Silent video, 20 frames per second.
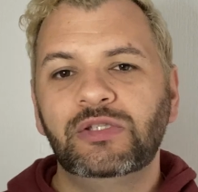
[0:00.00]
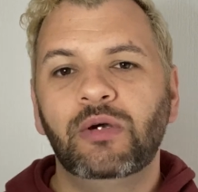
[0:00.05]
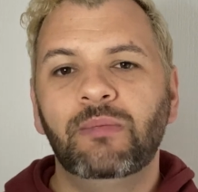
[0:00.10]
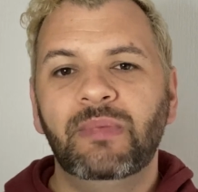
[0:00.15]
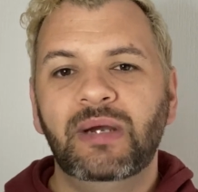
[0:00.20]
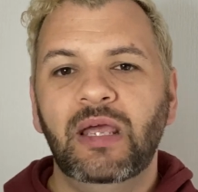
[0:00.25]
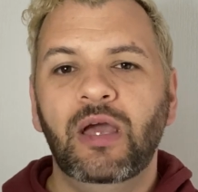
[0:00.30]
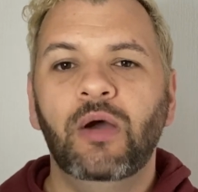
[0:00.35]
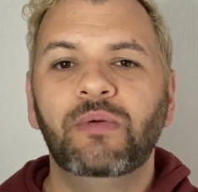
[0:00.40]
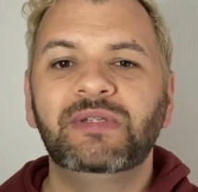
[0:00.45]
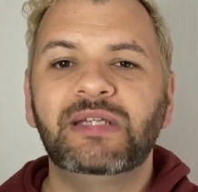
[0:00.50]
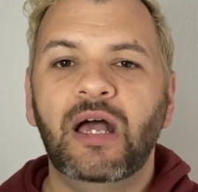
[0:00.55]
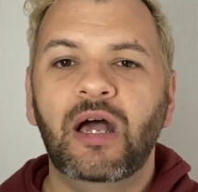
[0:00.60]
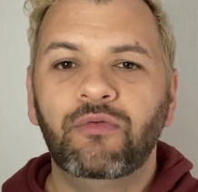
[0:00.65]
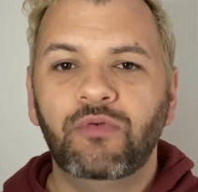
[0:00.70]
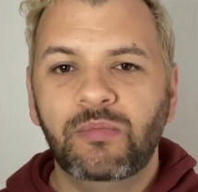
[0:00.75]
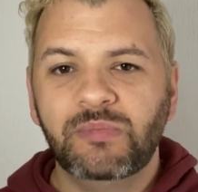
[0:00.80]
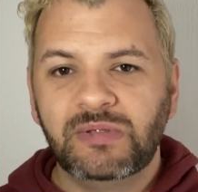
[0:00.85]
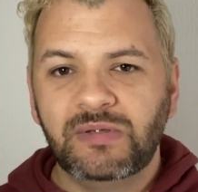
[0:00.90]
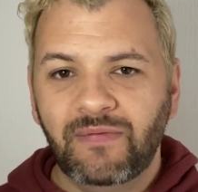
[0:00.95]
many
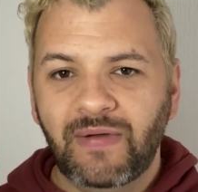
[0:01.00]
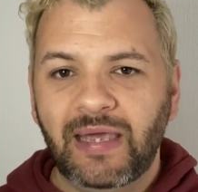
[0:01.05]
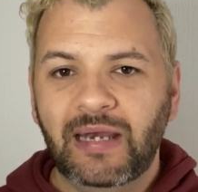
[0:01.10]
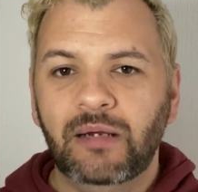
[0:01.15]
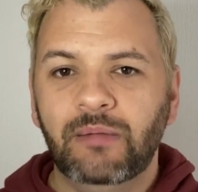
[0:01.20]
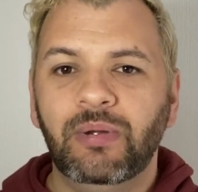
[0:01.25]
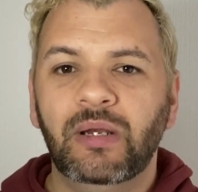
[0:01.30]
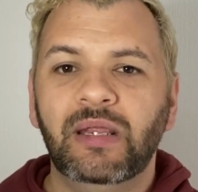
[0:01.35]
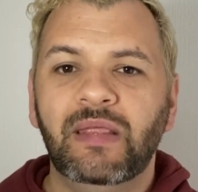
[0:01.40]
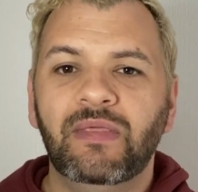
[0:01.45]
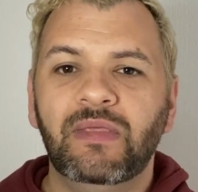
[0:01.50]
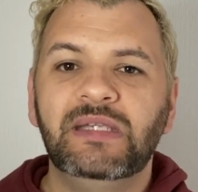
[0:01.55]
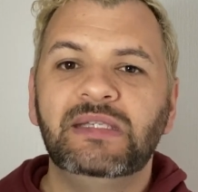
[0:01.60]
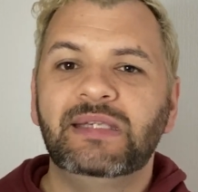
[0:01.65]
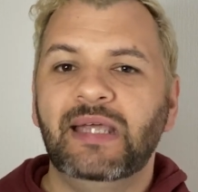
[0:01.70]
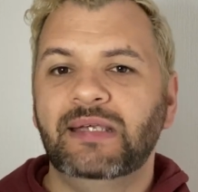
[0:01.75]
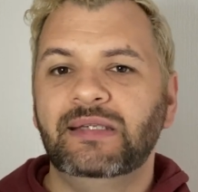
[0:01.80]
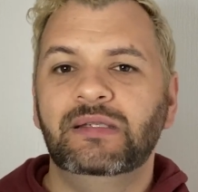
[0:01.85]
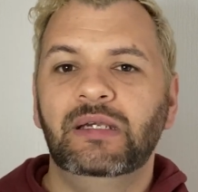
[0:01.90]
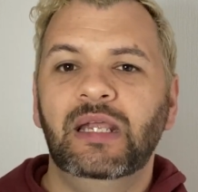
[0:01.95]
hotel rooms available in these
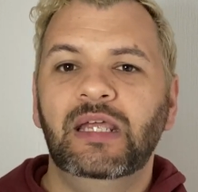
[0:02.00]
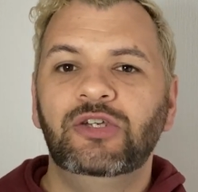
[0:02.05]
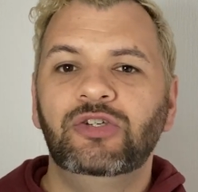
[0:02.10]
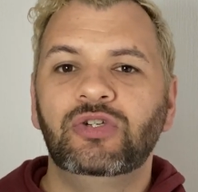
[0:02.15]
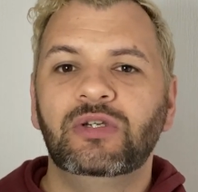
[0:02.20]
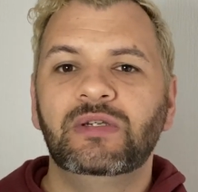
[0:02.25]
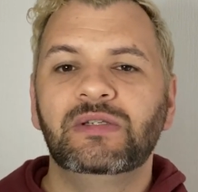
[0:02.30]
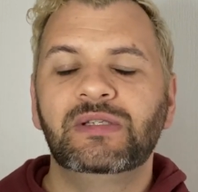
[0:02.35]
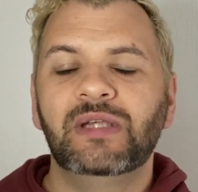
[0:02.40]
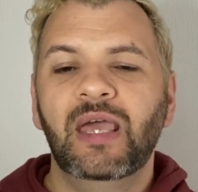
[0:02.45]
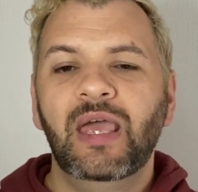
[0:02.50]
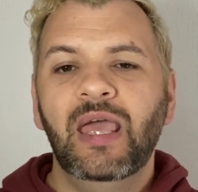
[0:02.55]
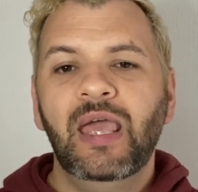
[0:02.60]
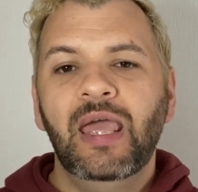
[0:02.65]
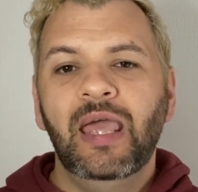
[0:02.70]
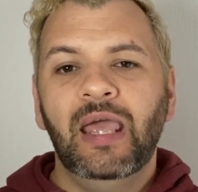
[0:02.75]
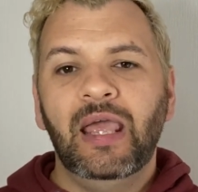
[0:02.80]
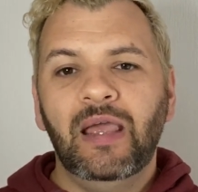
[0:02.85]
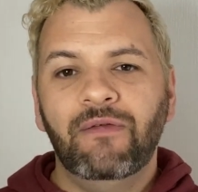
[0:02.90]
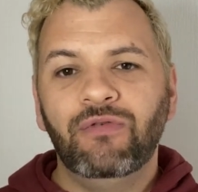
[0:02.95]
destinations.
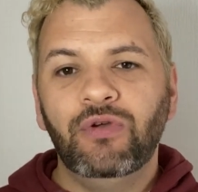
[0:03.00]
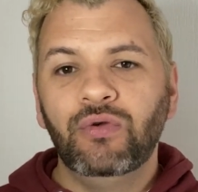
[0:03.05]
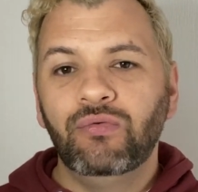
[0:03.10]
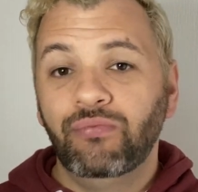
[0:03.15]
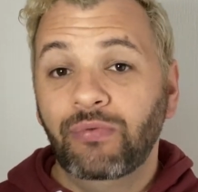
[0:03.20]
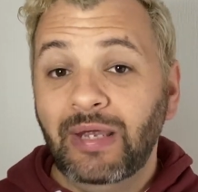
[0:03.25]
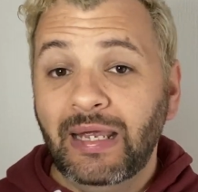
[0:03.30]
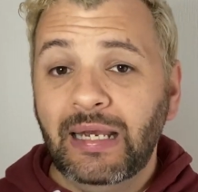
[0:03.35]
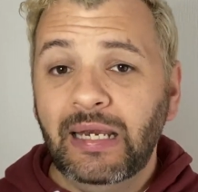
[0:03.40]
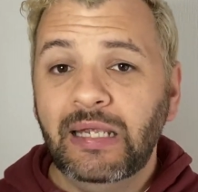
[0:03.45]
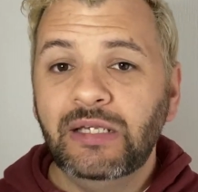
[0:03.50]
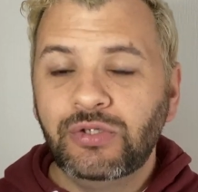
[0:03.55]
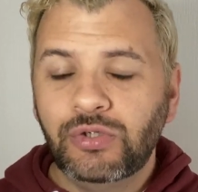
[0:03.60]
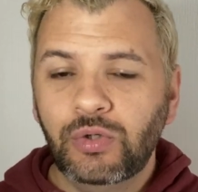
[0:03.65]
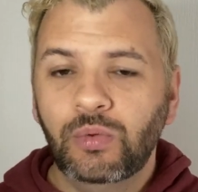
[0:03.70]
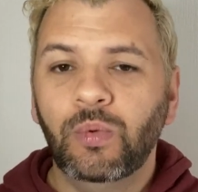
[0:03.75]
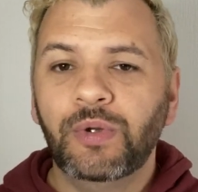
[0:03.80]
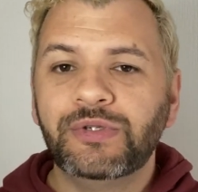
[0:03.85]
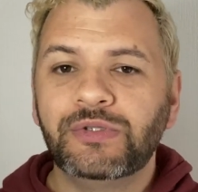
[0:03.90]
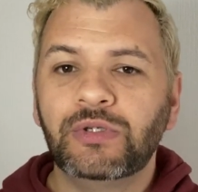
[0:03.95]
If you really
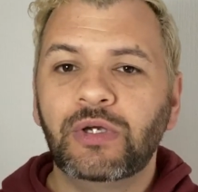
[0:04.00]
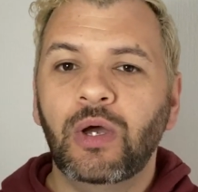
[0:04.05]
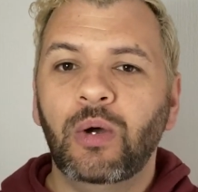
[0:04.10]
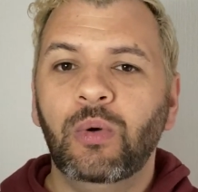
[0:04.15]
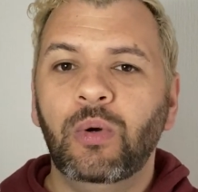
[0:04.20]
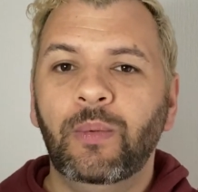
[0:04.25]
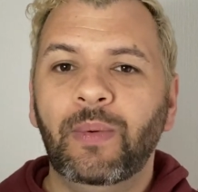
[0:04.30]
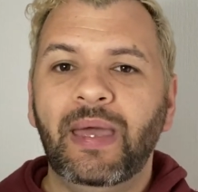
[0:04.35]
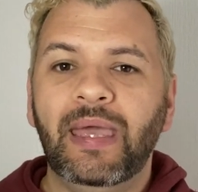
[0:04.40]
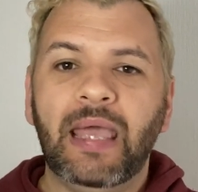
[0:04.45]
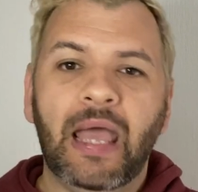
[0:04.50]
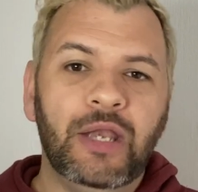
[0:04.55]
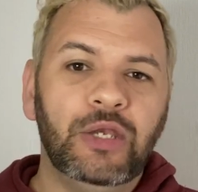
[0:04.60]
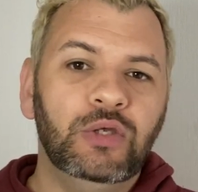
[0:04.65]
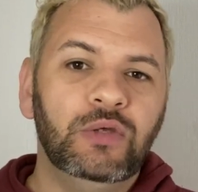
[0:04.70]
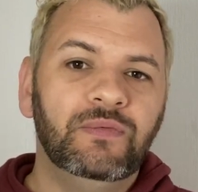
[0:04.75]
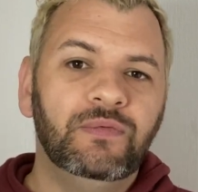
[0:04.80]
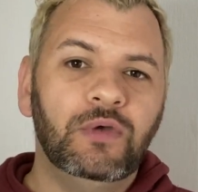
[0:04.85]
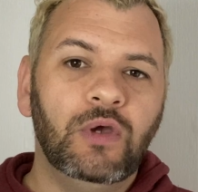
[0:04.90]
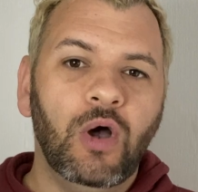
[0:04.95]
do want to go away and
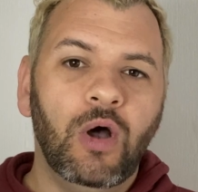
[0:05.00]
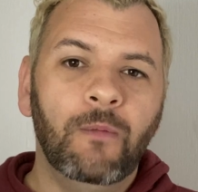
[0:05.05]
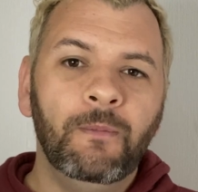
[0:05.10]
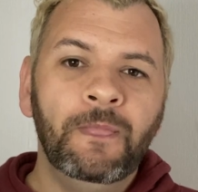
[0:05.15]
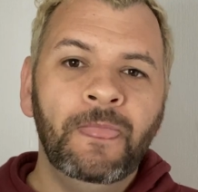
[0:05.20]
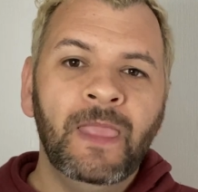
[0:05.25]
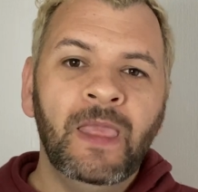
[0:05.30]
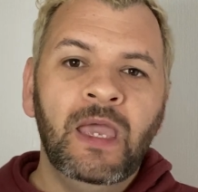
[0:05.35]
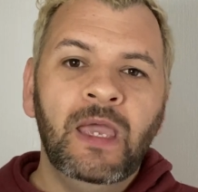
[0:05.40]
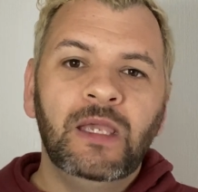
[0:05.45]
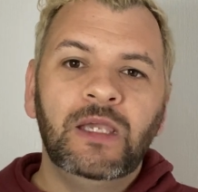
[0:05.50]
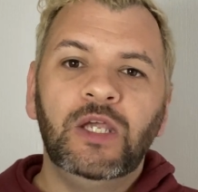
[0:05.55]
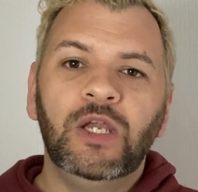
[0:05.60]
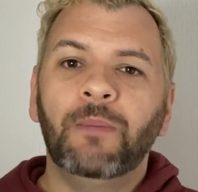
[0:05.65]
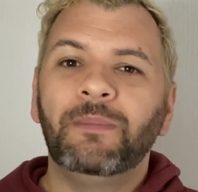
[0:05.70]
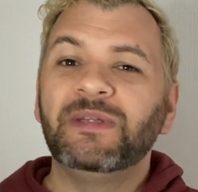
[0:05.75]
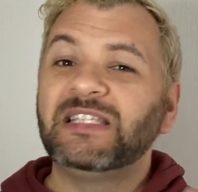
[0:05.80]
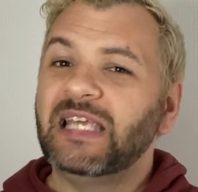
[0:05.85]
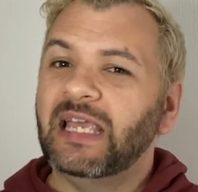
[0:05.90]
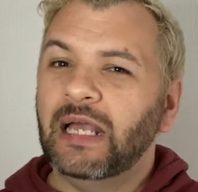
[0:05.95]
you've got,
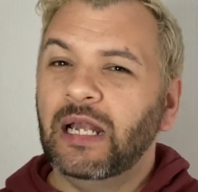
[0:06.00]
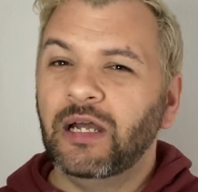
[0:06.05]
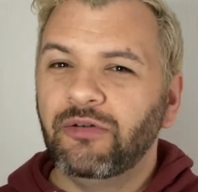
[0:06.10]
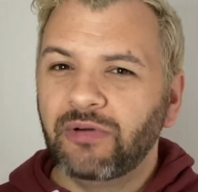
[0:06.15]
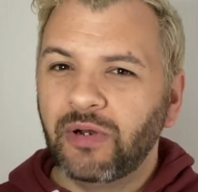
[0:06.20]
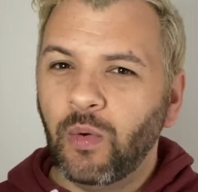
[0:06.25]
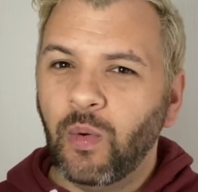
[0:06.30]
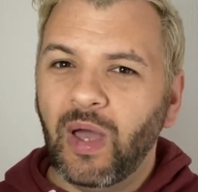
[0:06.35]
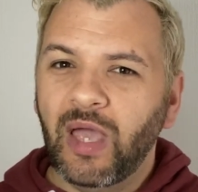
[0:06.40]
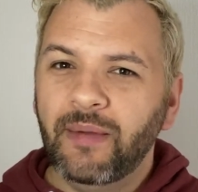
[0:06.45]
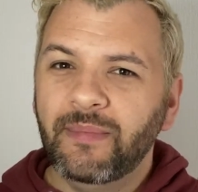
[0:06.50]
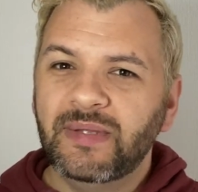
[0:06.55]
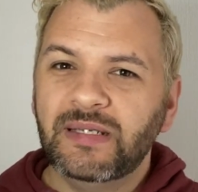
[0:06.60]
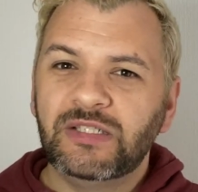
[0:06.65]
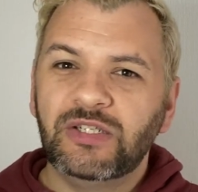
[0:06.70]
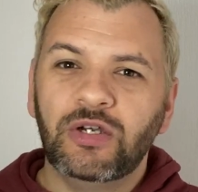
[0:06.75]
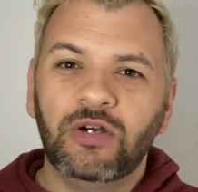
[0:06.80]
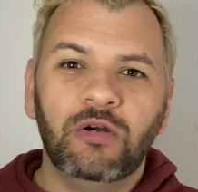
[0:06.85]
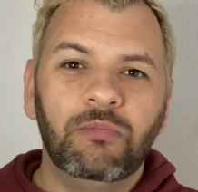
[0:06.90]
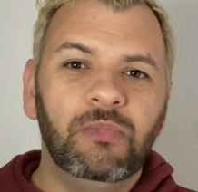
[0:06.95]
particular
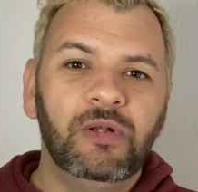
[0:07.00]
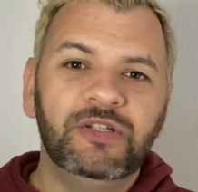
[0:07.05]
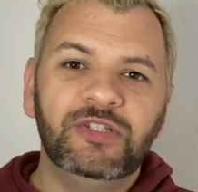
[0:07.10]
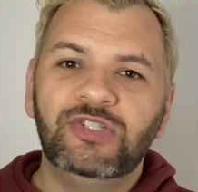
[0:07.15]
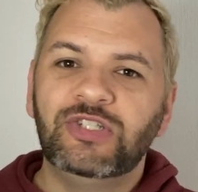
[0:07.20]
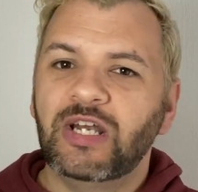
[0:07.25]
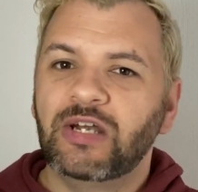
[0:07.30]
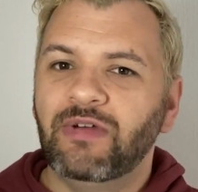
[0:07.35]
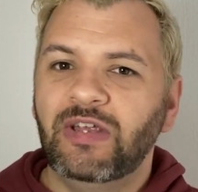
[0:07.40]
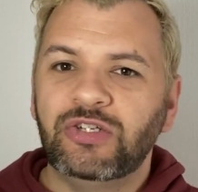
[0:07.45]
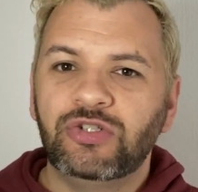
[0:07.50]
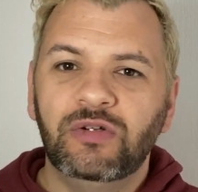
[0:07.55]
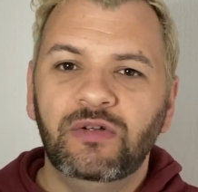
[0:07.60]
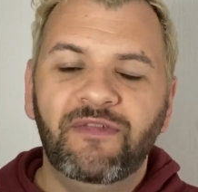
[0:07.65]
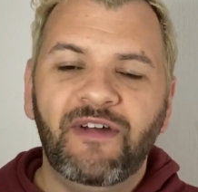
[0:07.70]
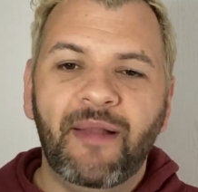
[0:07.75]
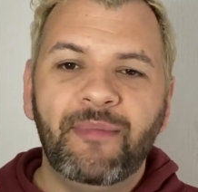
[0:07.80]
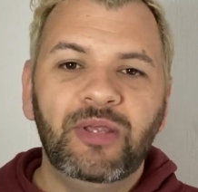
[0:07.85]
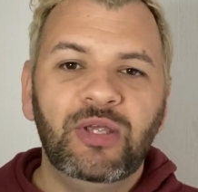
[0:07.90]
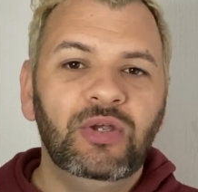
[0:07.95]
requirements, you're a multi-generational
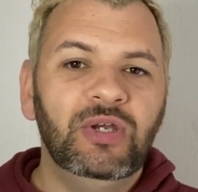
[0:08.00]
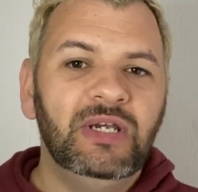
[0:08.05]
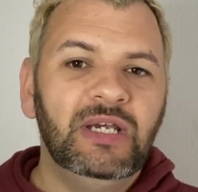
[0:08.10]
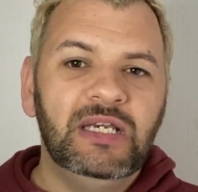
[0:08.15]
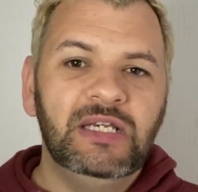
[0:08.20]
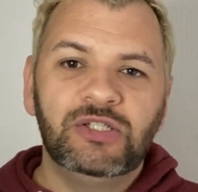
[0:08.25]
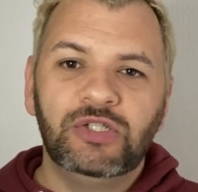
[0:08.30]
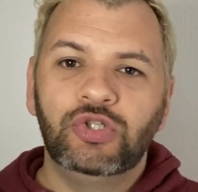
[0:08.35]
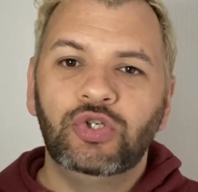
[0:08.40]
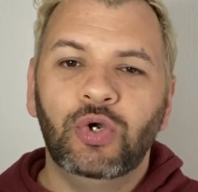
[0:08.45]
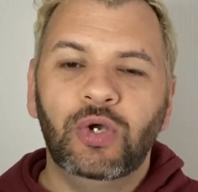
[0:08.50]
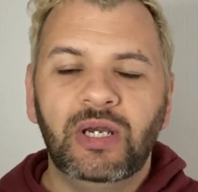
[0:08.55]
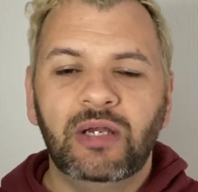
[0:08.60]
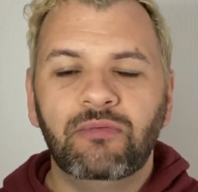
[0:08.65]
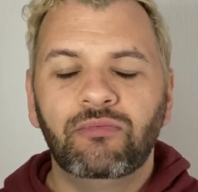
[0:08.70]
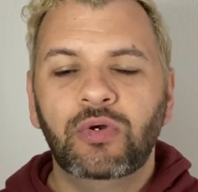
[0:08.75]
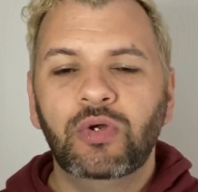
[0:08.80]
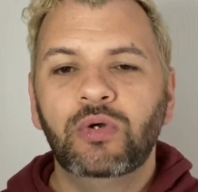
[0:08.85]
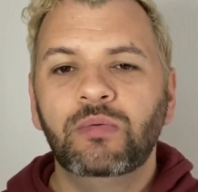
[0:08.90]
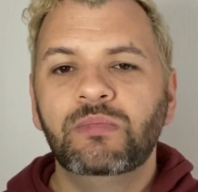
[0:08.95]
family, you need
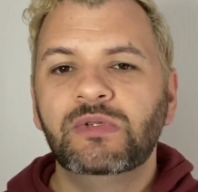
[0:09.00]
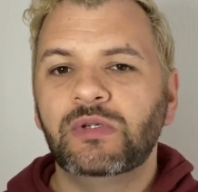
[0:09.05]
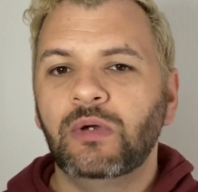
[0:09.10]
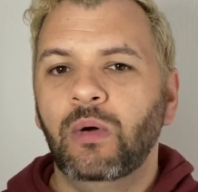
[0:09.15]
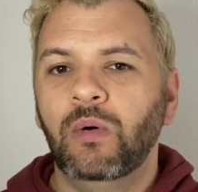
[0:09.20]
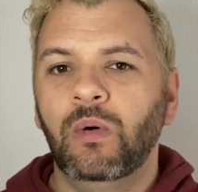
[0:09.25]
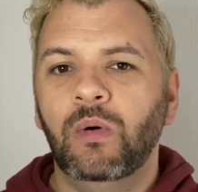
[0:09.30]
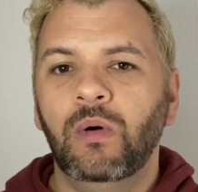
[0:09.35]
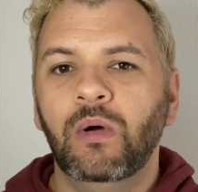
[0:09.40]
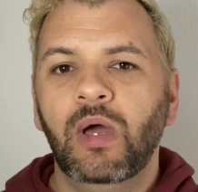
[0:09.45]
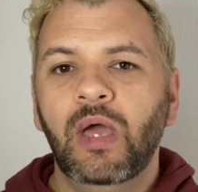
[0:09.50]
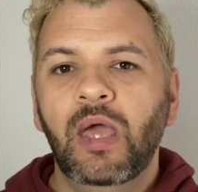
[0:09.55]
adjoining rooms, or